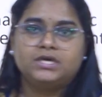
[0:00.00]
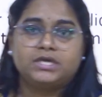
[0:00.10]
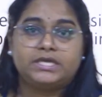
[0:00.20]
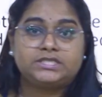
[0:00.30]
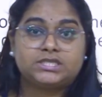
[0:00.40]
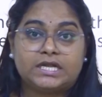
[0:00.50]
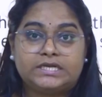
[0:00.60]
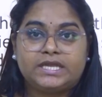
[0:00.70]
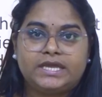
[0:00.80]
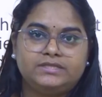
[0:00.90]
It
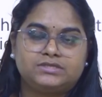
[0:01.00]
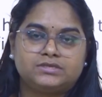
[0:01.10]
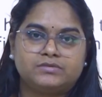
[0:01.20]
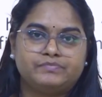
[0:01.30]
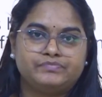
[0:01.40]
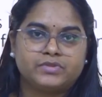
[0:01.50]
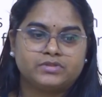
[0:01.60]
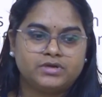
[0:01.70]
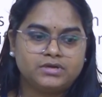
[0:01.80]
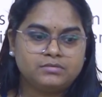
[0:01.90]
contains
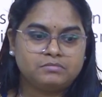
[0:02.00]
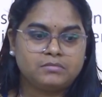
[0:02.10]
the